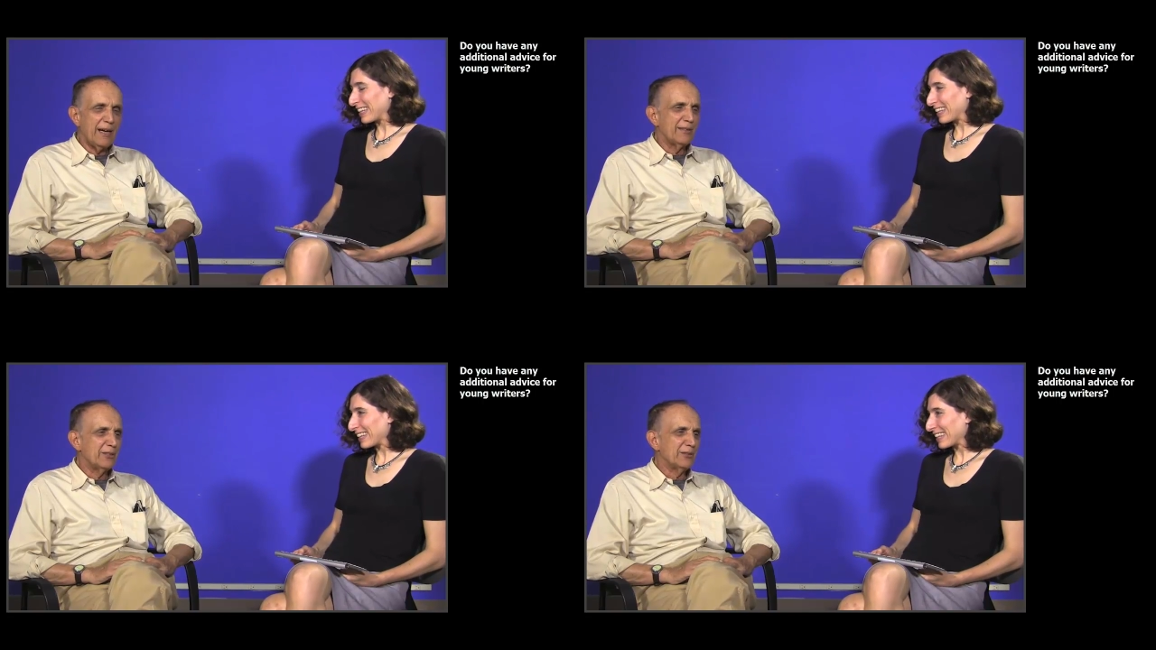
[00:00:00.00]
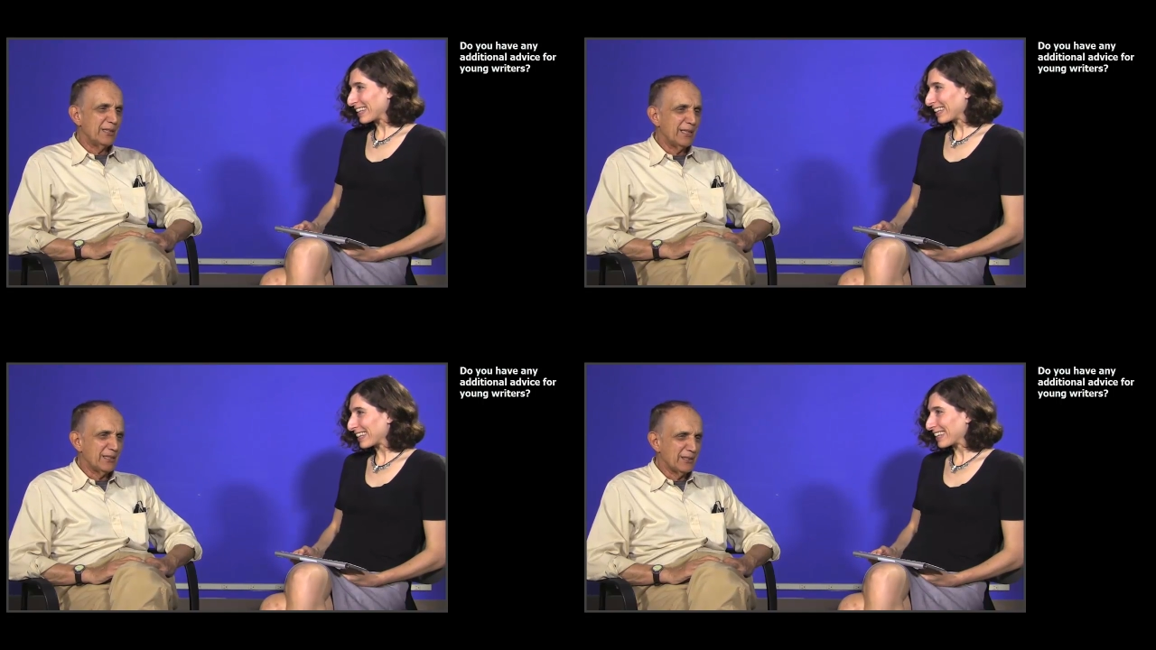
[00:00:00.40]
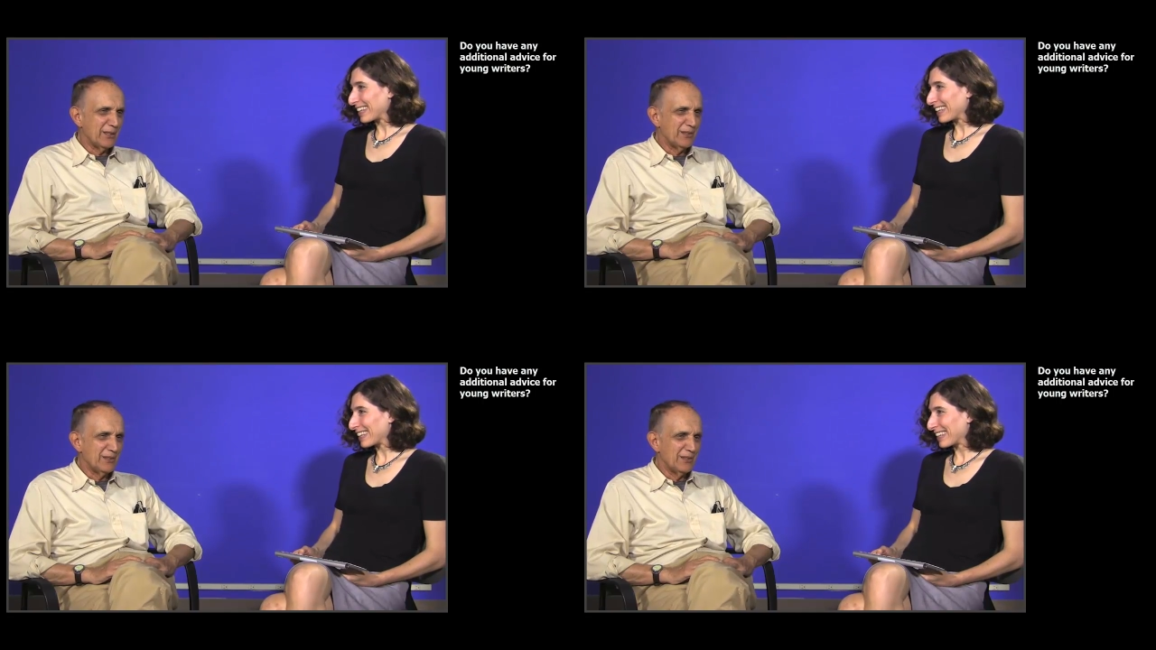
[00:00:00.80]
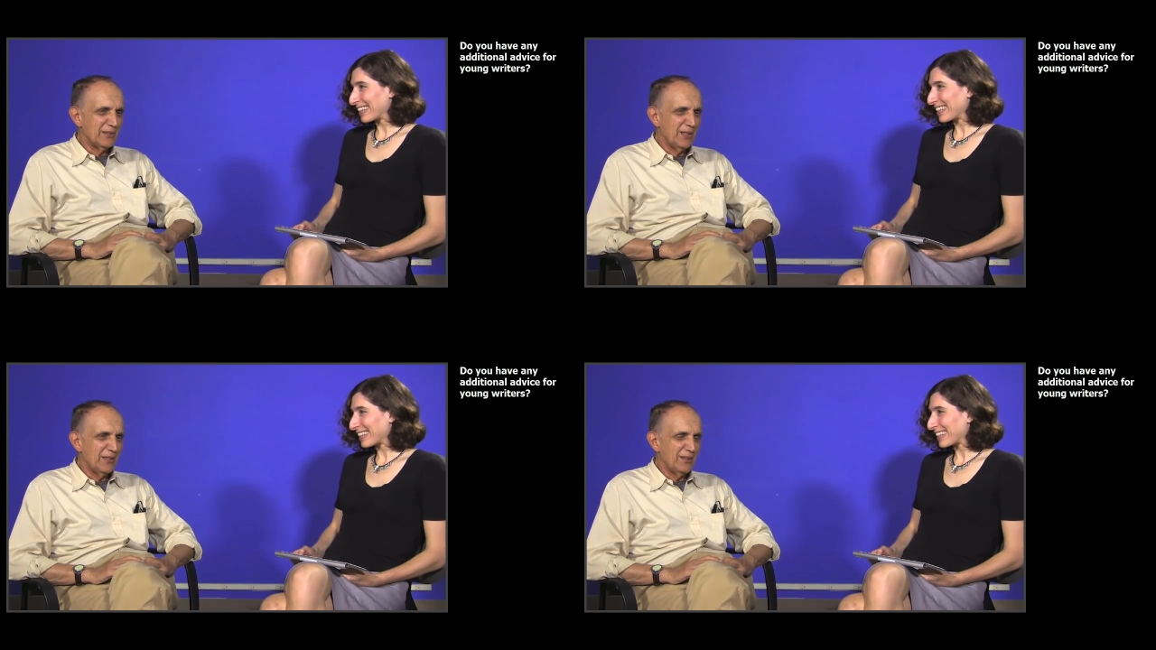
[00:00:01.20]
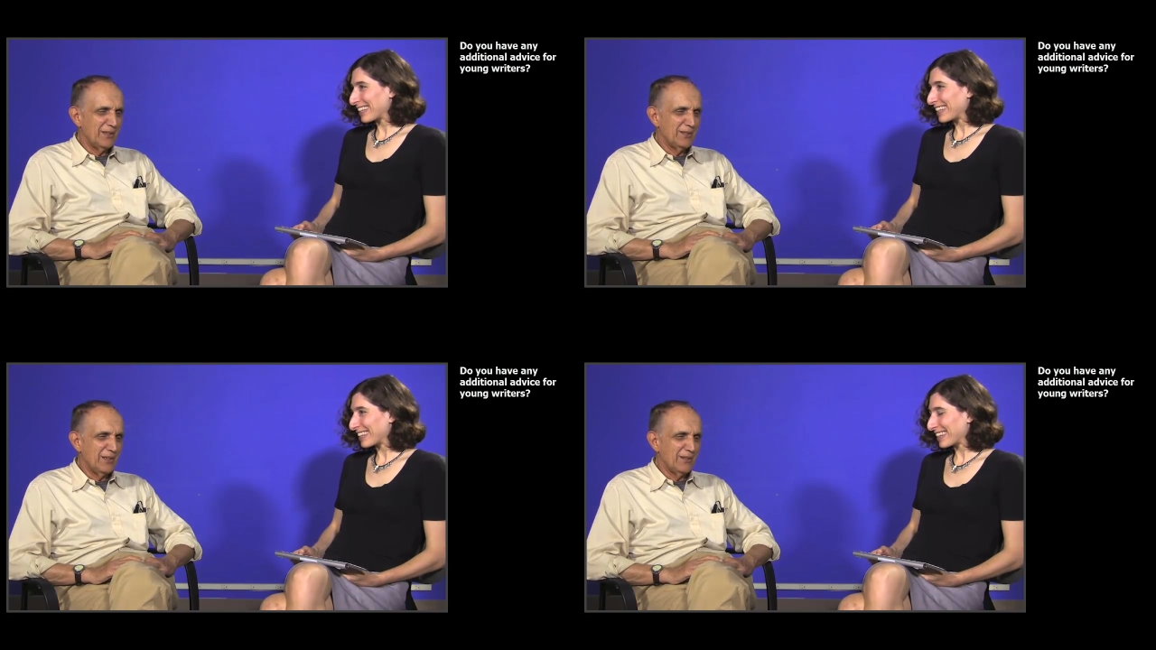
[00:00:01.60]
Speaker 1: yeah, don't take it
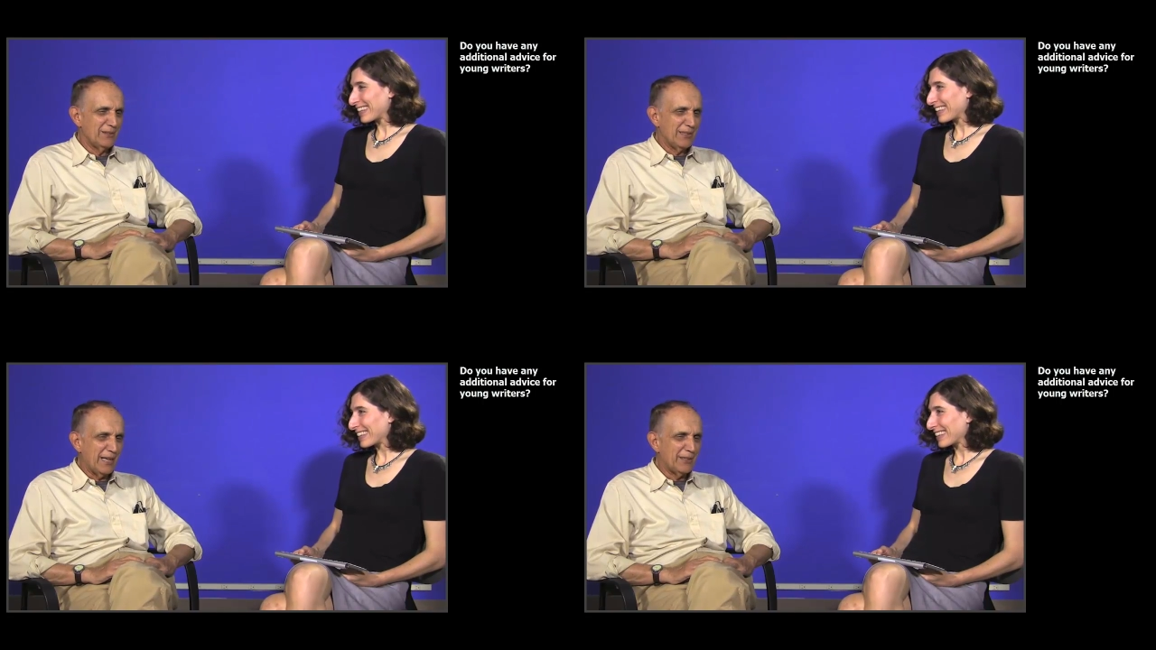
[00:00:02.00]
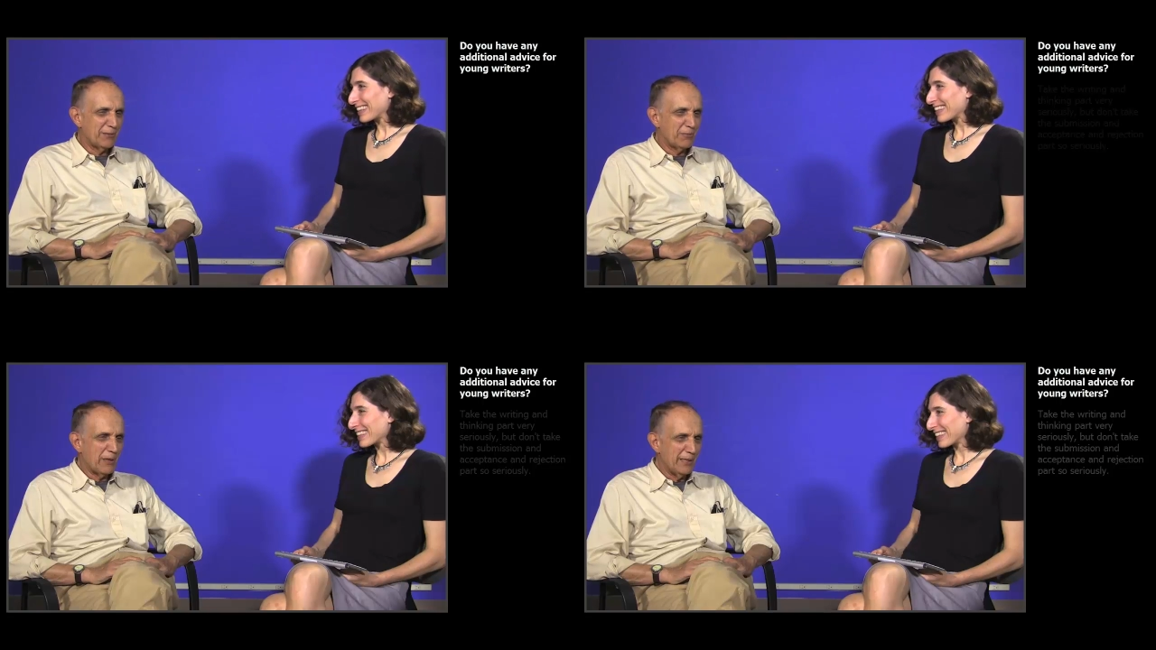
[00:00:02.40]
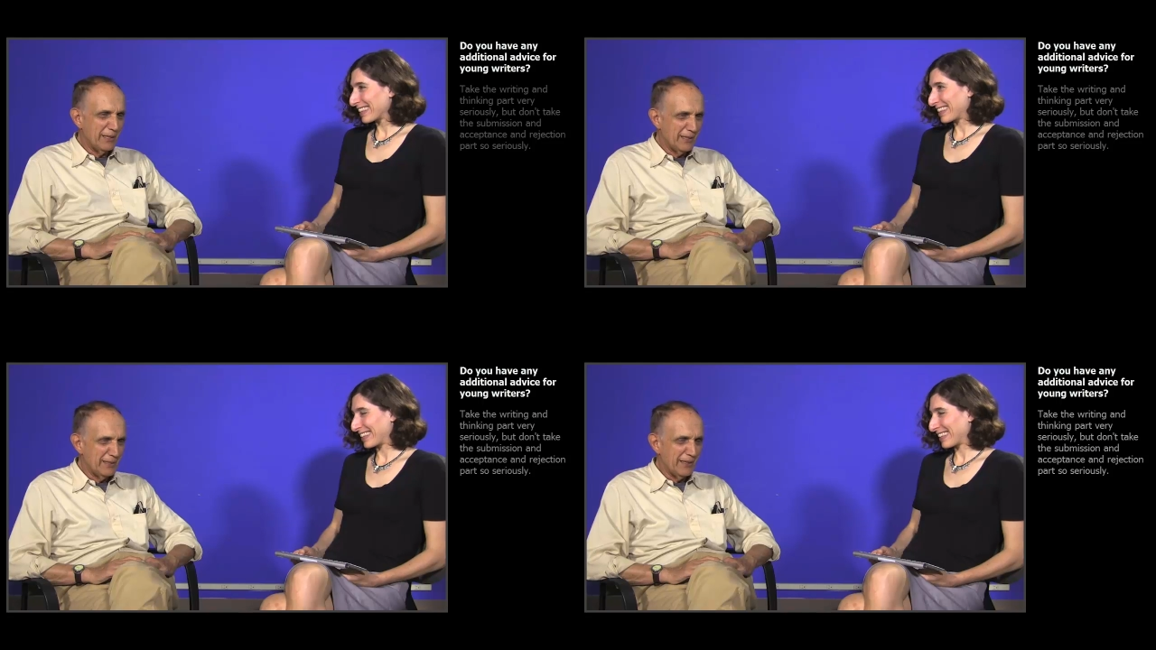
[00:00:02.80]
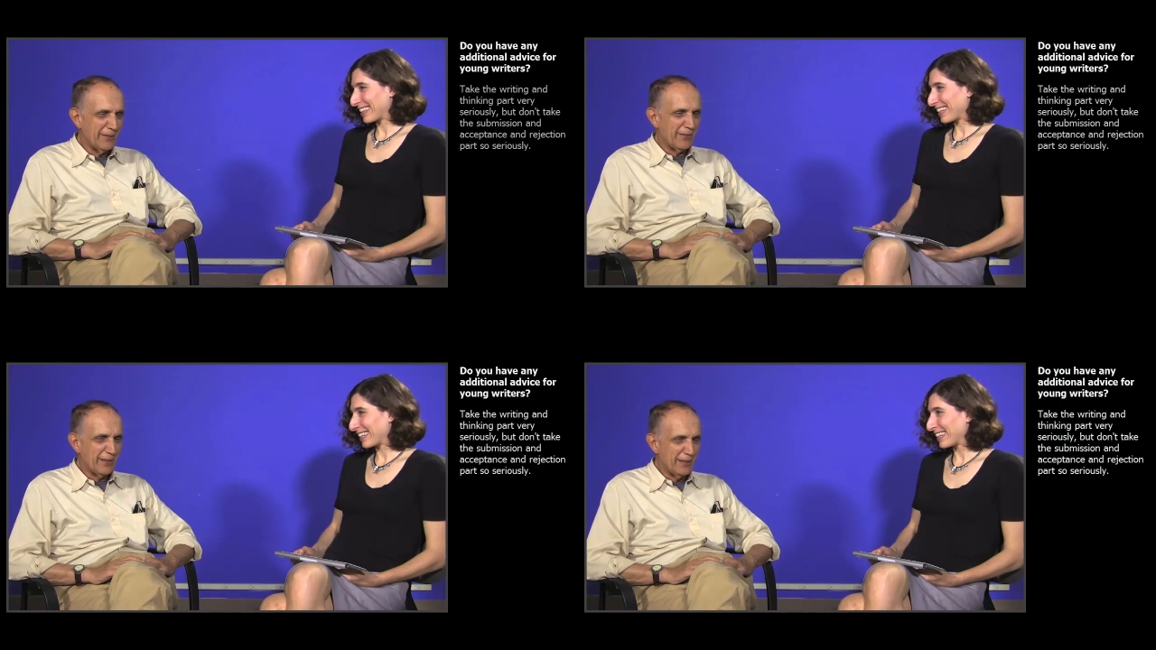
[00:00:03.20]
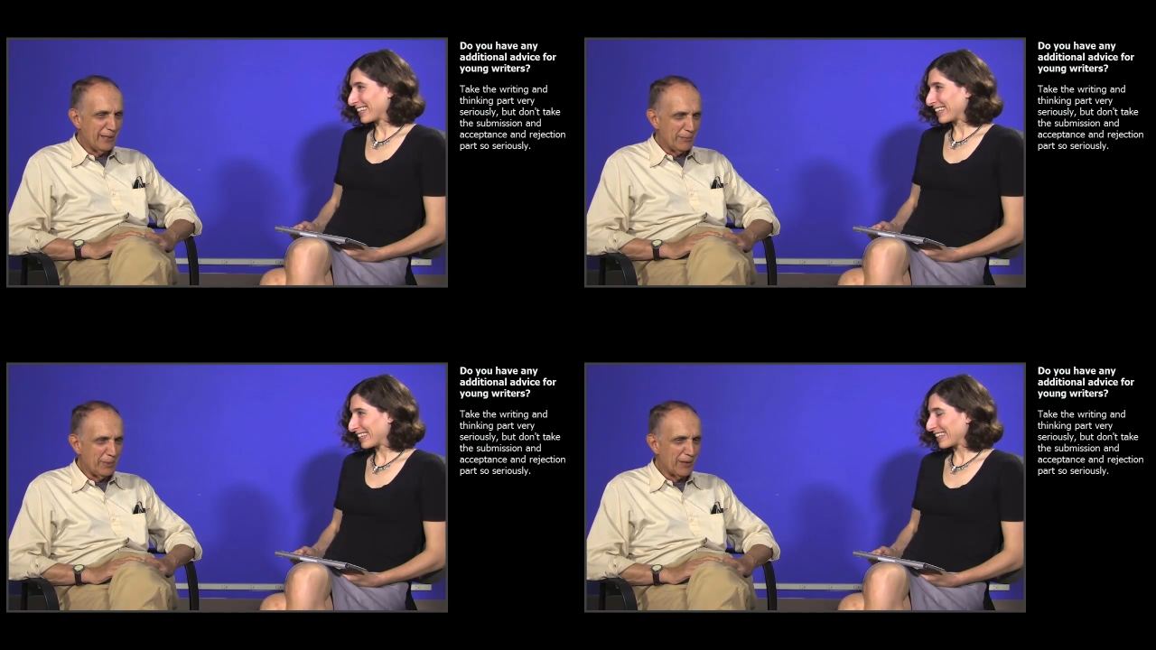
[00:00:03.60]
take the writing and
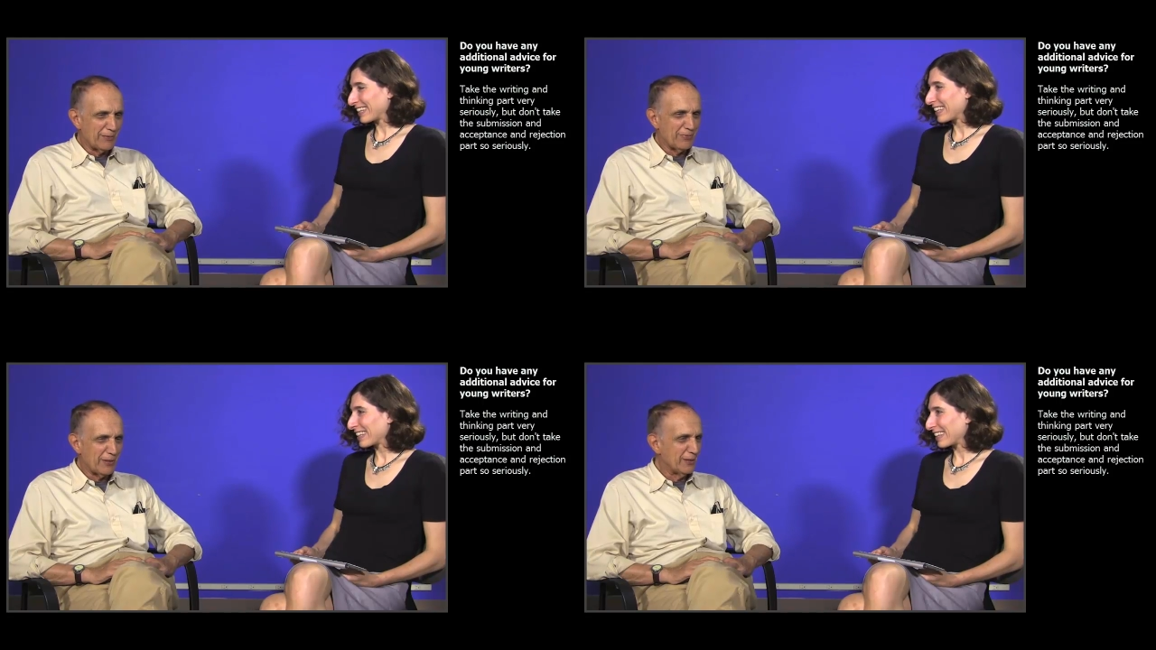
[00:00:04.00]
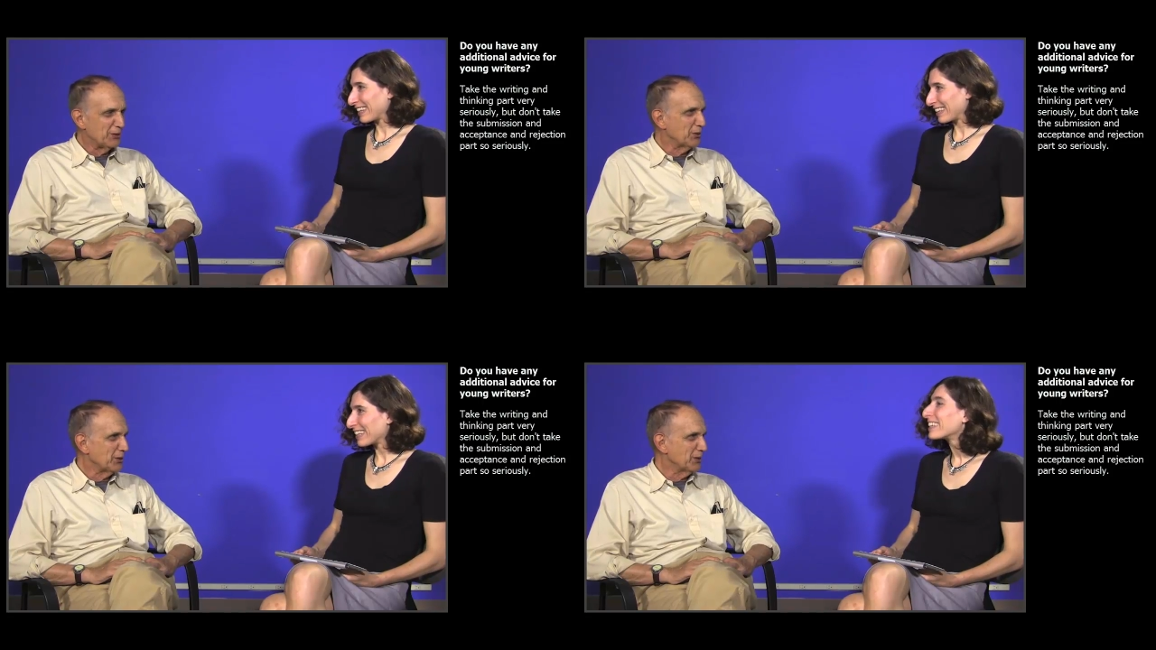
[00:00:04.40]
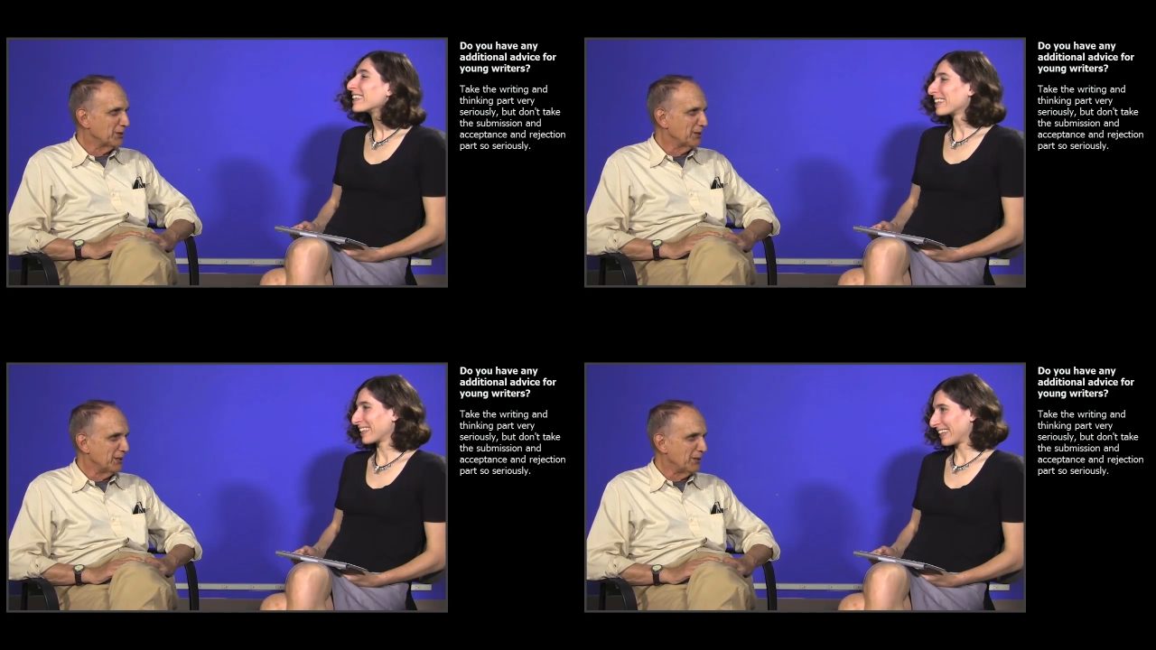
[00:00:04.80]
thinking part very seriously.